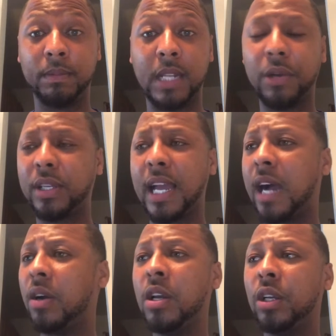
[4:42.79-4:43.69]
I don't care
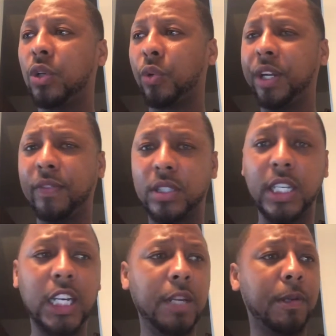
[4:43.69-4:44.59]
how great of a
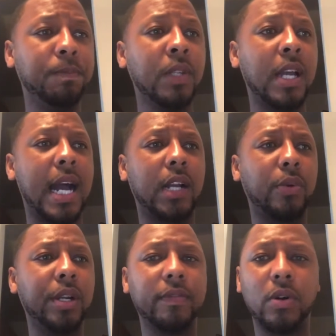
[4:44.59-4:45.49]
team and how
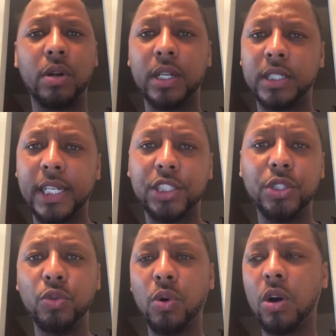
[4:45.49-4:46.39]
great of an organization
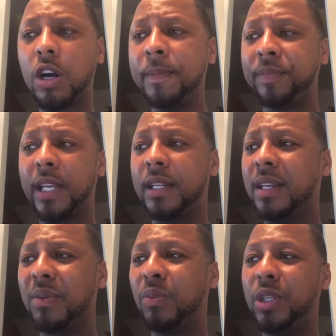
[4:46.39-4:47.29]
you are and
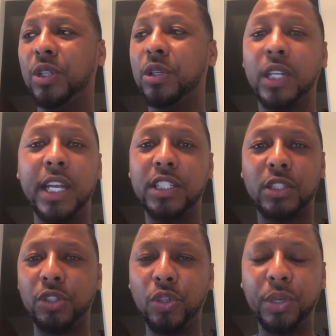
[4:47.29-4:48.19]
he's just
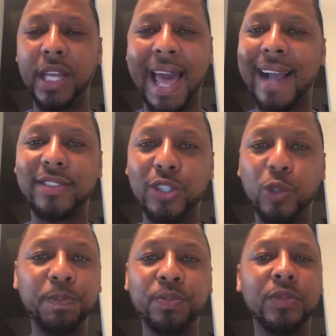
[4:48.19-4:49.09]
going to do what he asked to do.